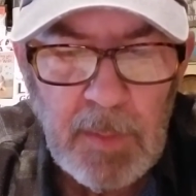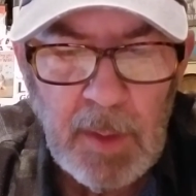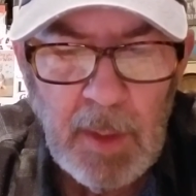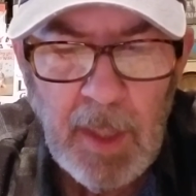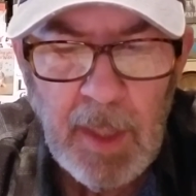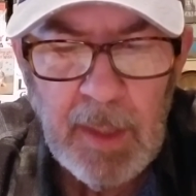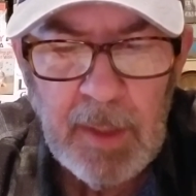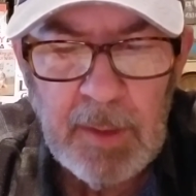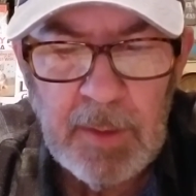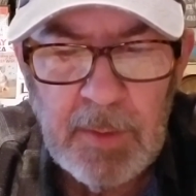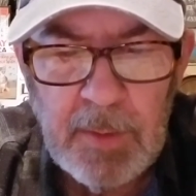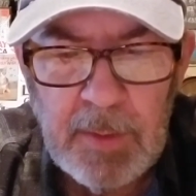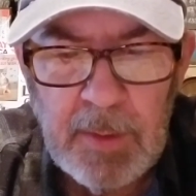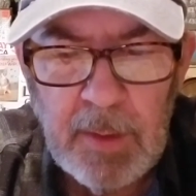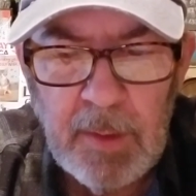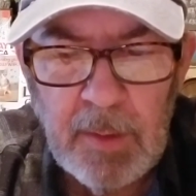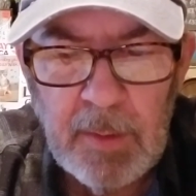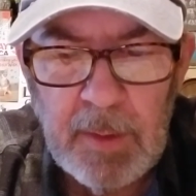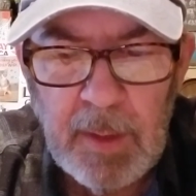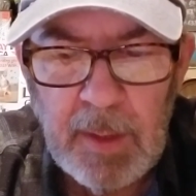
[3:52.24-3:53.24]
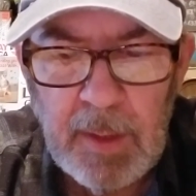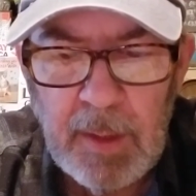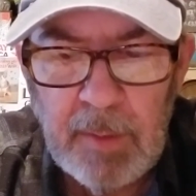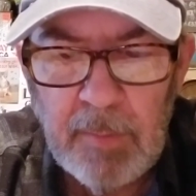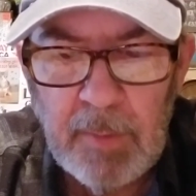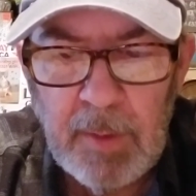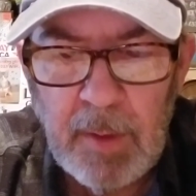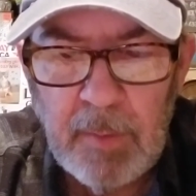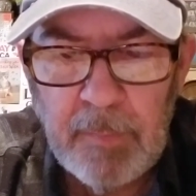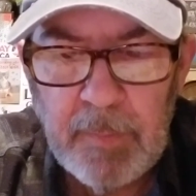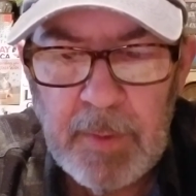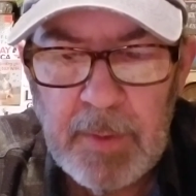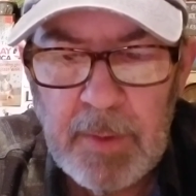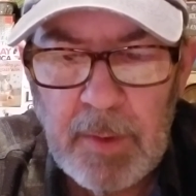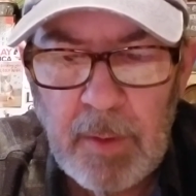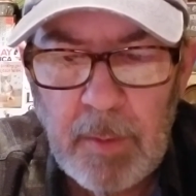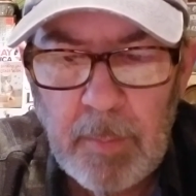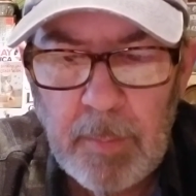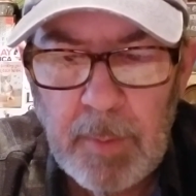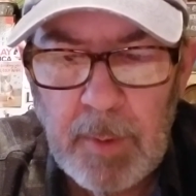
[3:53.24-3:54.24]
I considered that even our
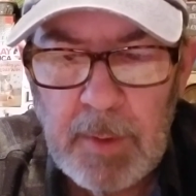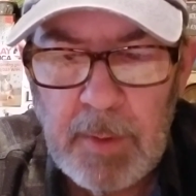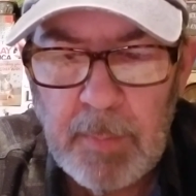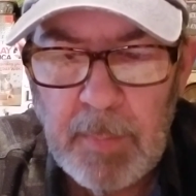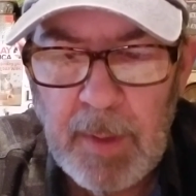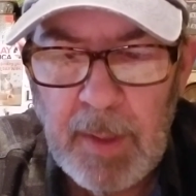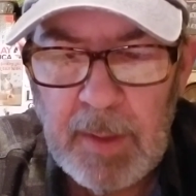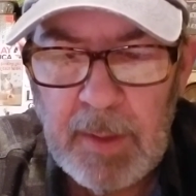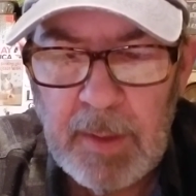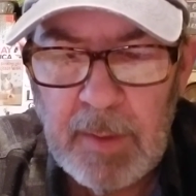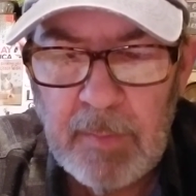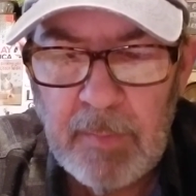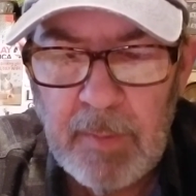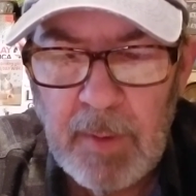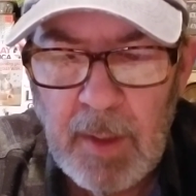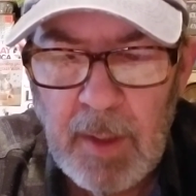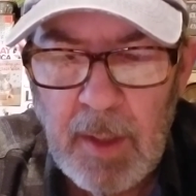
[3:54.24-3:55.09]
physical perspective,